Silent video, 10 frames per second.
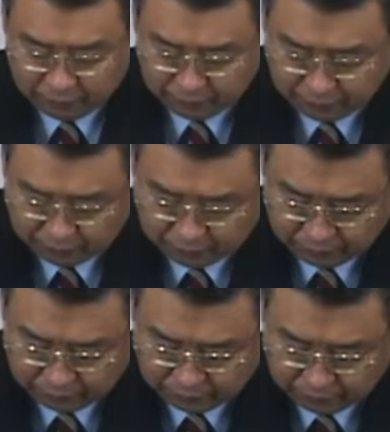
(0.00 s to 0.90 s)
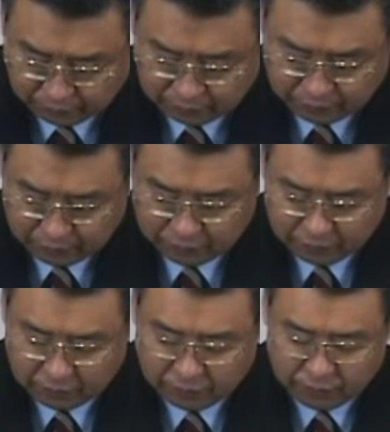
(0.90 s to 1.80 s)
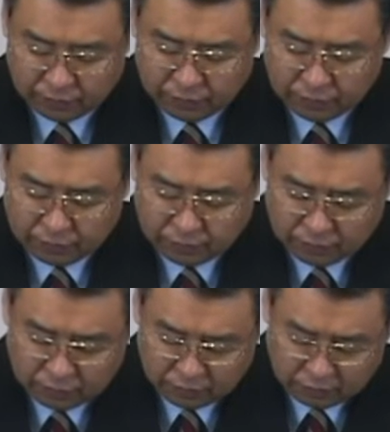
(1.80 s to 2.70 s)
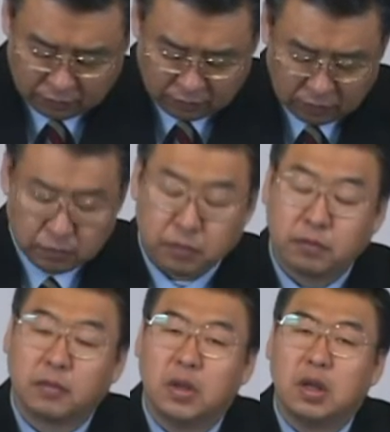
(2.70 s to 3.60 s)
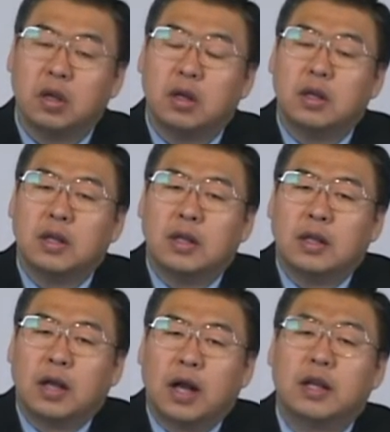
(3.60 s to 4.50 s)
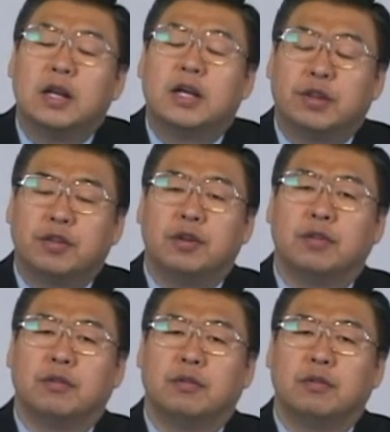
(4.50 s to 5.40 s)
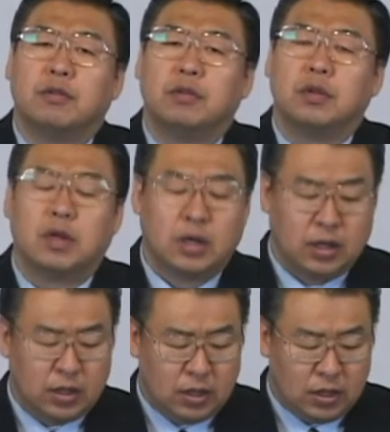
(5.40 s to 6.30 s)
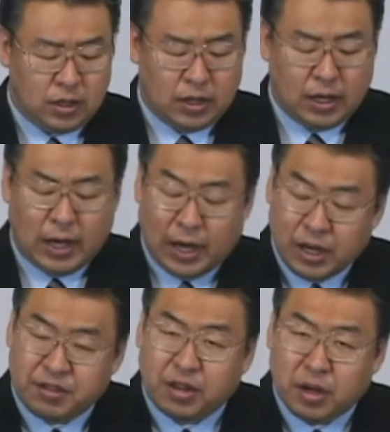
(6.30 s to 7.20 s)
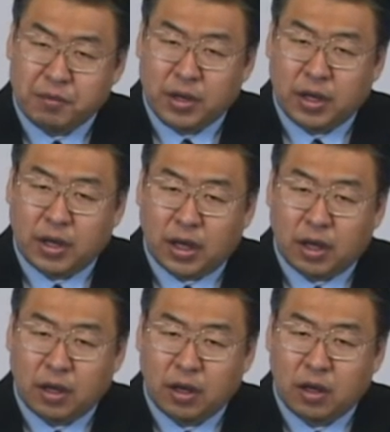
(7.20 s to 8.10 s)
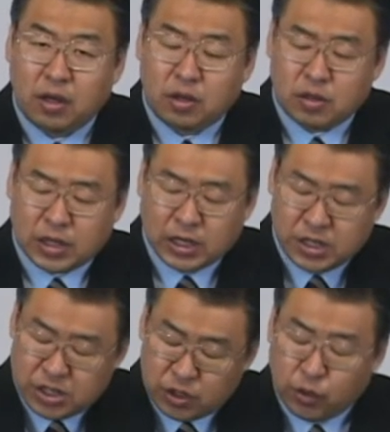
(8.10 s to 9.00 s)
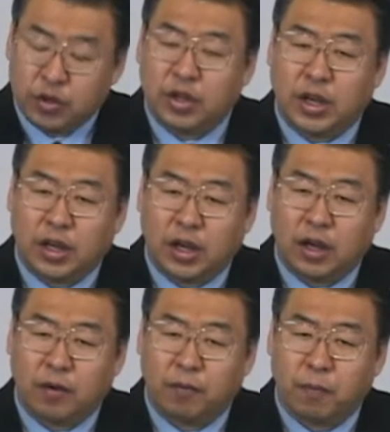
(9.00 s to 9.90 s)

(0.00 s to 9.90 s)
In verse 14, it says that whoever murdered another man on purpose was to be put to death,